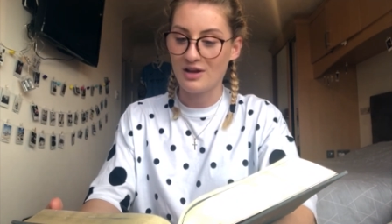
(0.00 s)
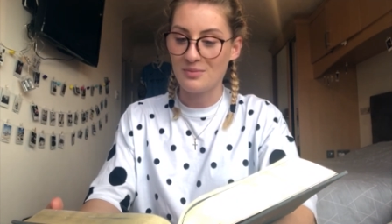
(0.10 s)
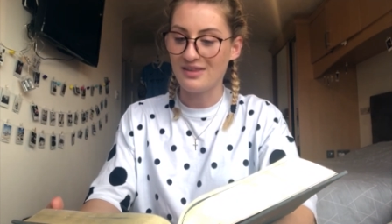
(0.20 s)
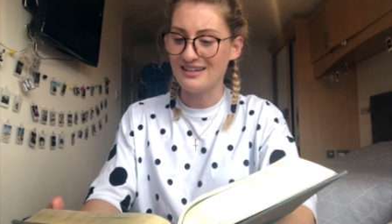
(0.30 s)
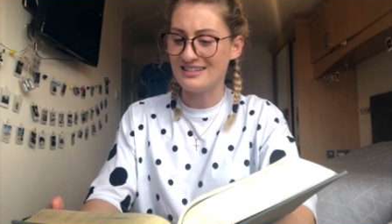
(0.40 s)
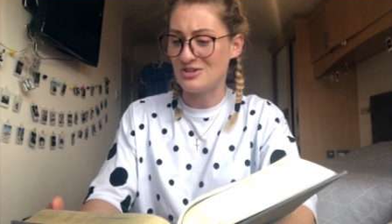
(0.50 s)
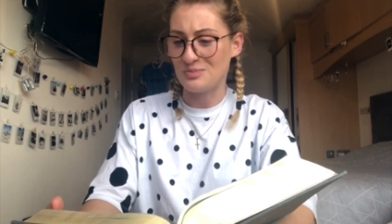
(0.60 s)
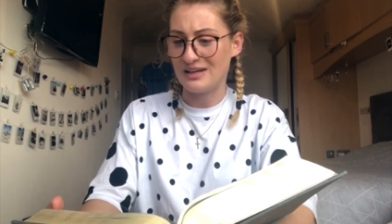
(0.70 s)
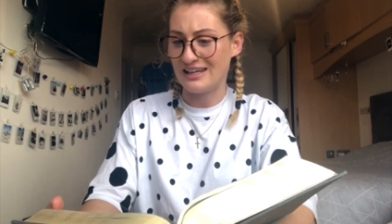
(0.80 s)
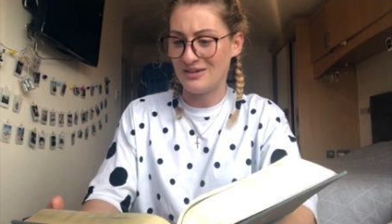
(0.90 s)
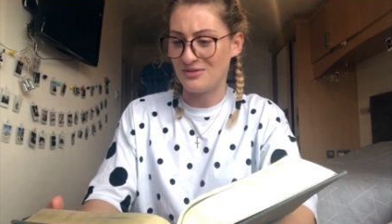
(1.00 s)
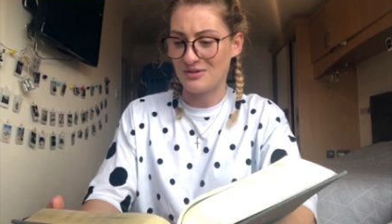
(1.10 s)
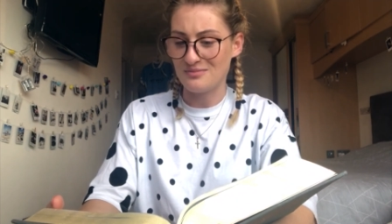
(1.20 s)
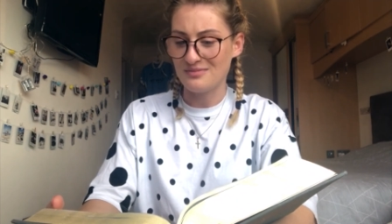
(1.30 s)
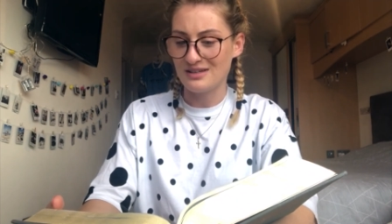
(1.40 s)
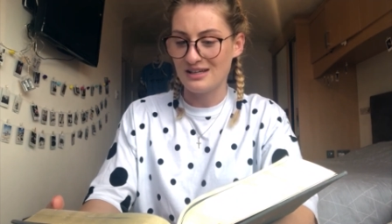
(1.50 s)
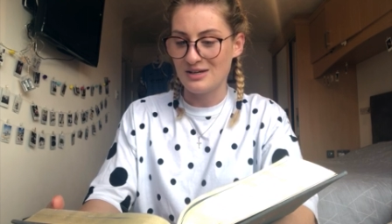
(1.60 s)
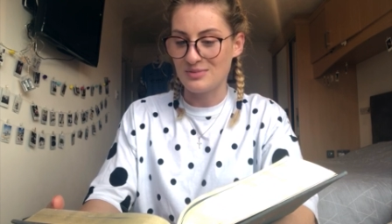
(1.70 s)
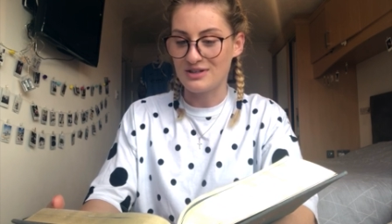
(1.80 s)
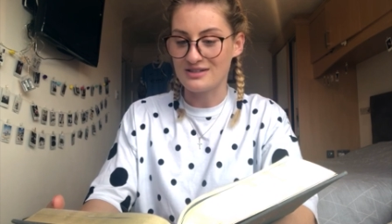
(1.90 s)
But they did not believe them,
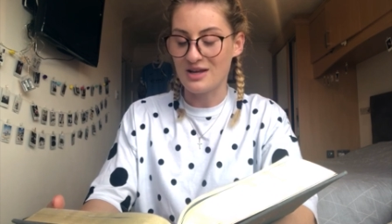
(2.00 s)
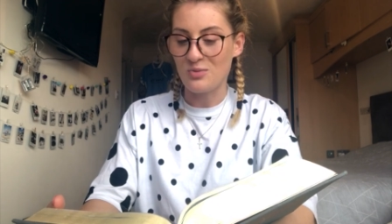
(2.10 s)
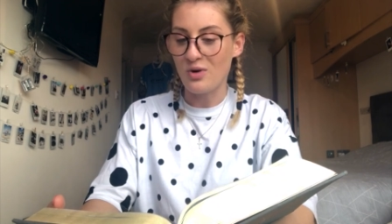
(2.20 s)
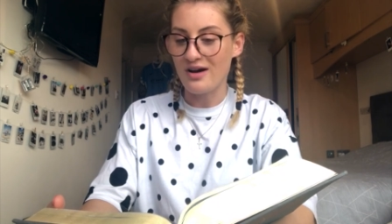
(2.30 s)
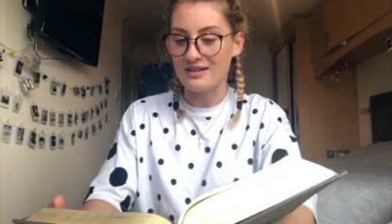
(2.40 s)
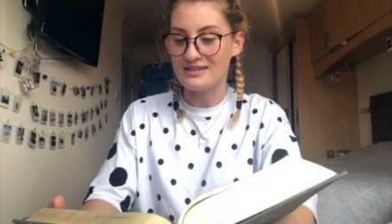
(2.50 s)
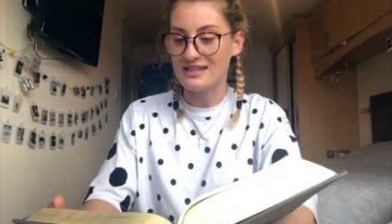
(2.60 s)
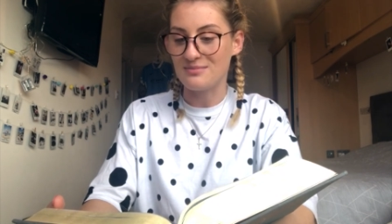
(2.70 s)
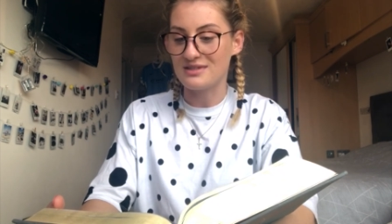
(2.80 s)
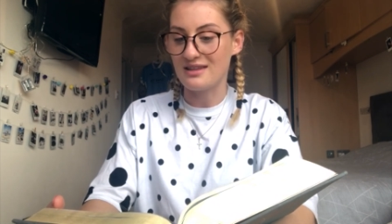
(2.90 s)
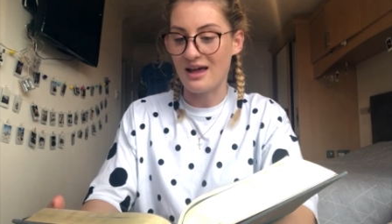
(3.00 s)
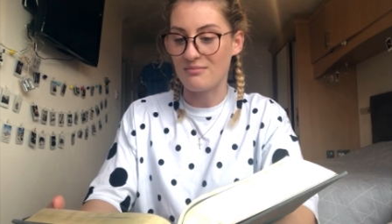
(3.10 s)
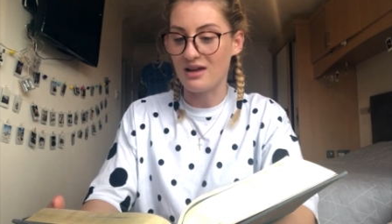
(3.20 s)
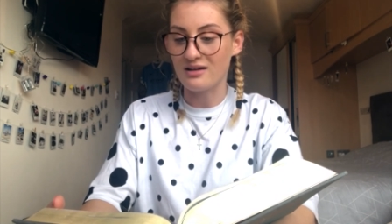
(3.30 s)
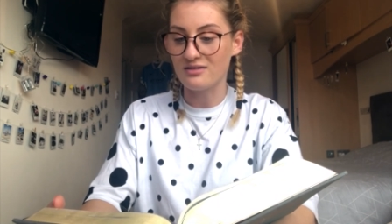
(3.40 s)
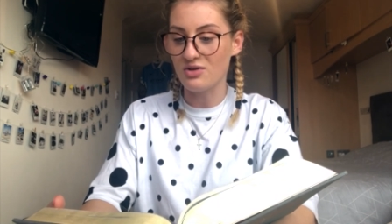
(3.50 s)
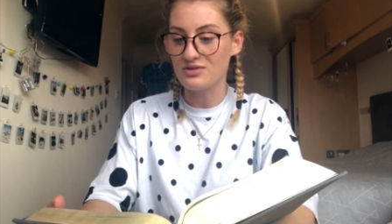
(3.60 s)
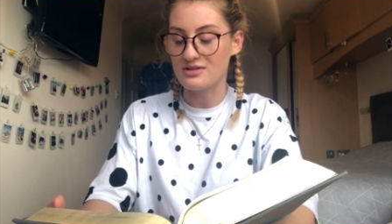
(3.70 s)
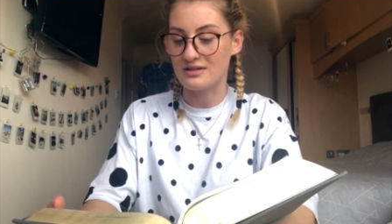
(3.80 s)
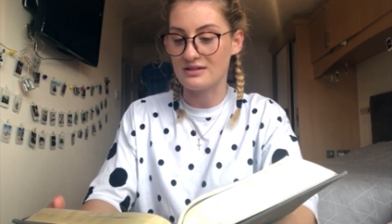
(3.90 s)
because their words seemed to them like
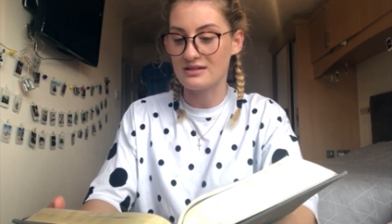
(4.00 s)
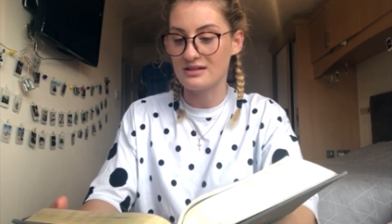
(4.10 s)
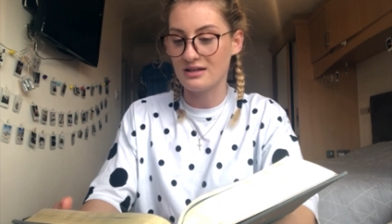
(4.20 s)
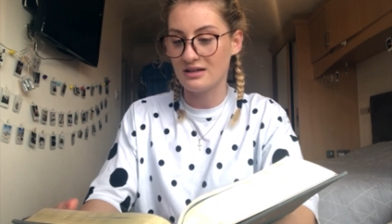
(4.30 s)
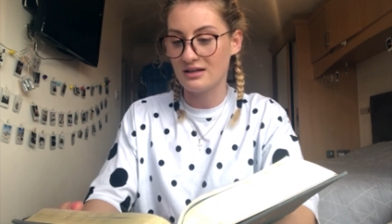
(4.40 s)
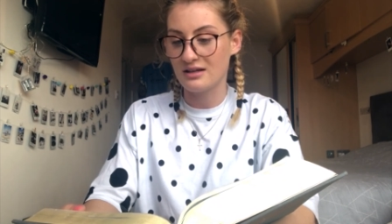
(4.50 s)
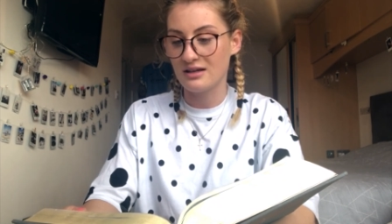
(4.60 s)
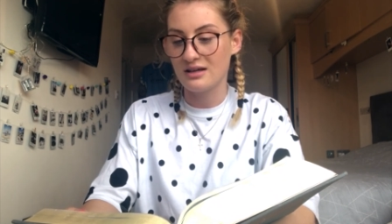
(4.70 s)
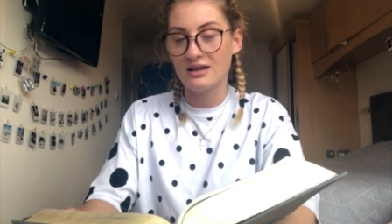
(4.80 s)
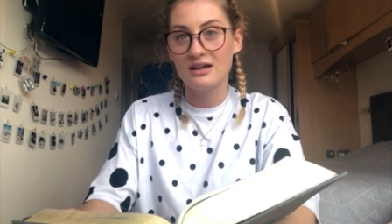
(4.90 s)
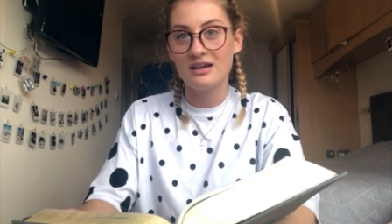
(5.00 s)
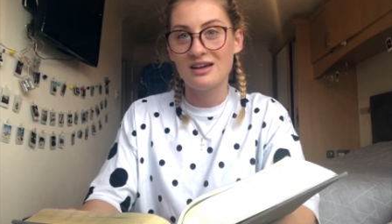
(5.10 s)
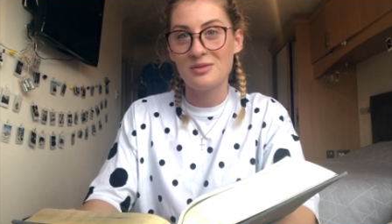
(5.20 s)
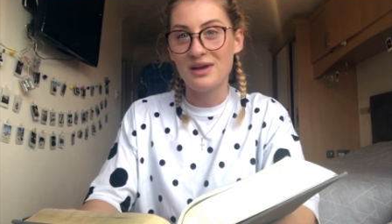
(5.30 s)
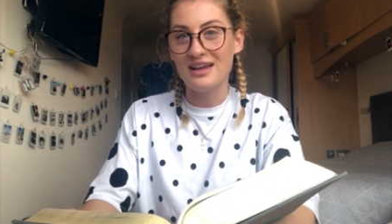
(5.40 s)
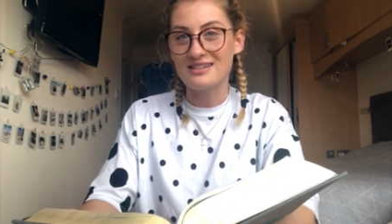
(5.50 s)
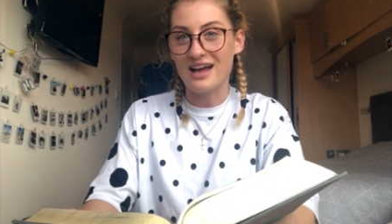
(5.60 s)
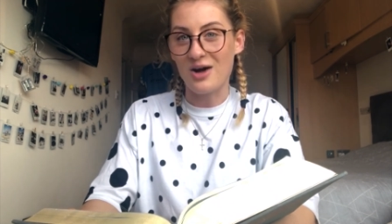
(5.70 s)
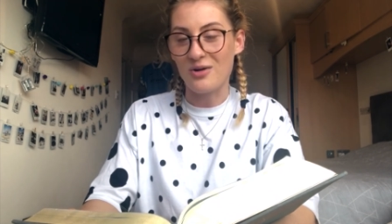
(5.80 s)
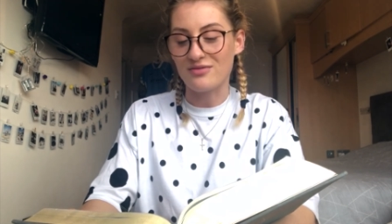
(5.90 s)
nonsense. Peter,
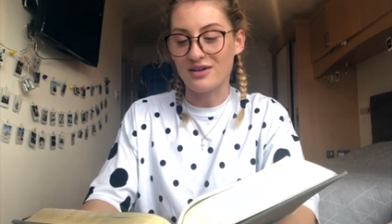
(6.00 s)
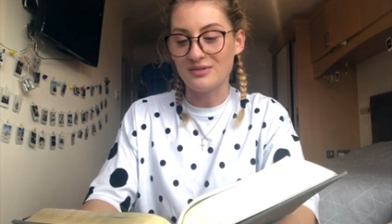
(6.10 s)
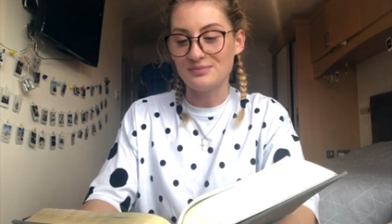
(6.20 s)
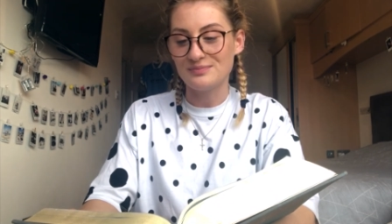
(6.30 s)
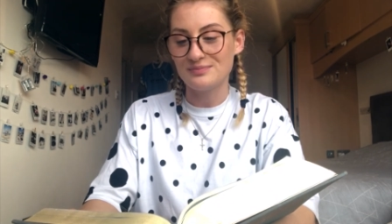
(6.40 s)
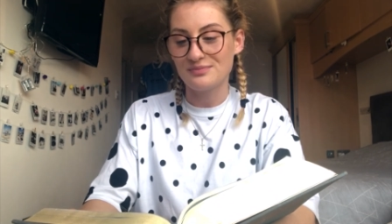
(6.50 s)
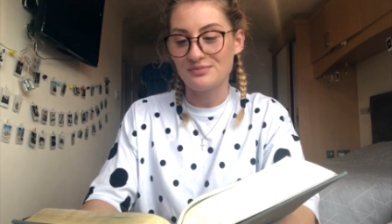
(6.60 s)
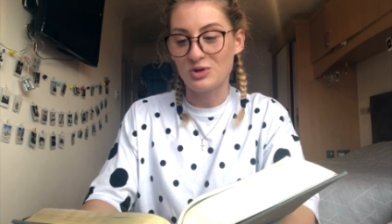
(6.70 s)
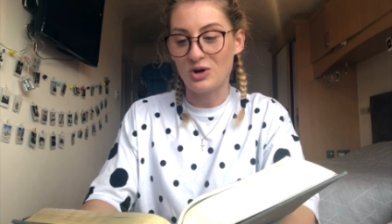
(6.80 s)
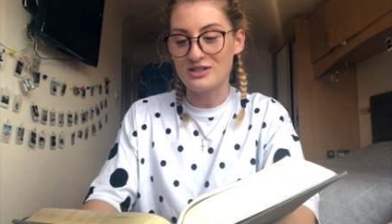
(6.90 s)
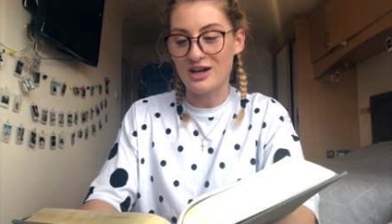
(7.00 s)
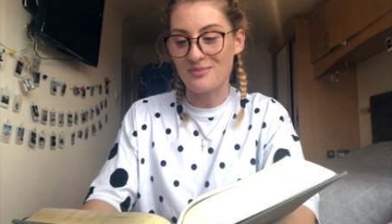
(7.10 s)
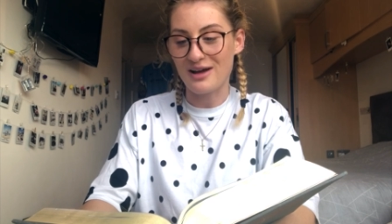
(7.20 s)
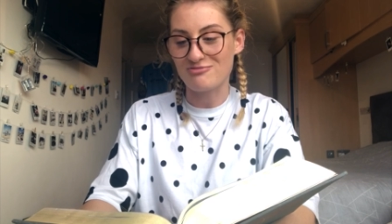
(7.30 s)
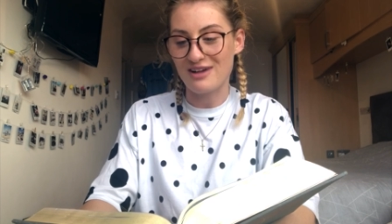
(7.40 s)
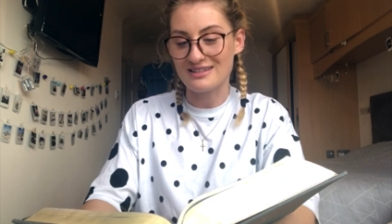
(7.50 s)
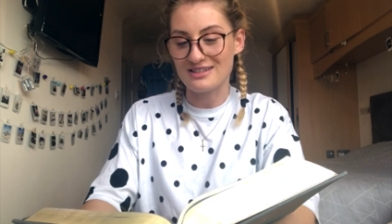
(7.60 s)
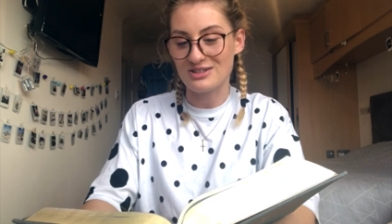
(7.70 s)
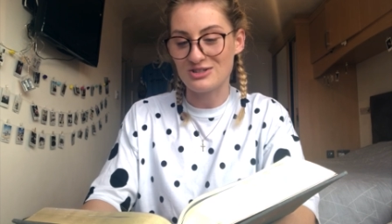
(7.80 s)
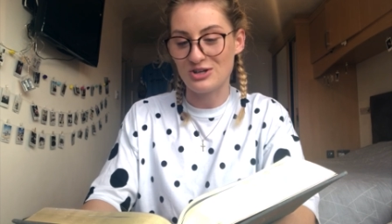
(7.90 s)
however, got up and ran
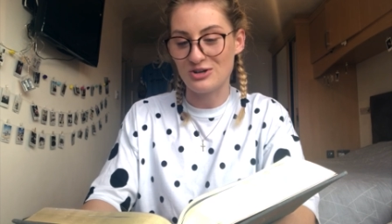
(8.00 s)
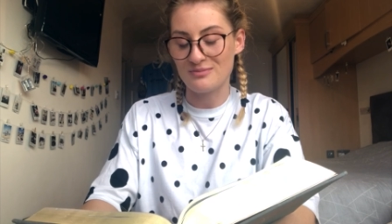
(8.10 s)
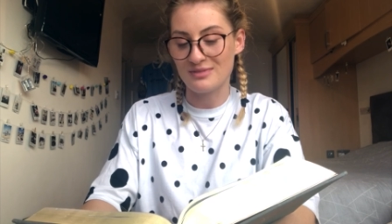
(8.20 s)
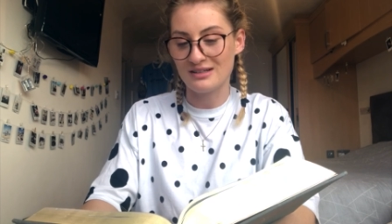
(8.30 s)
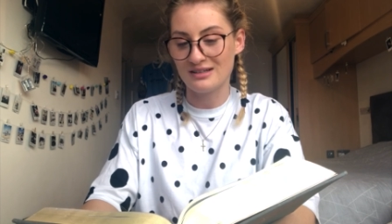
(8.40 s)
to the tomb.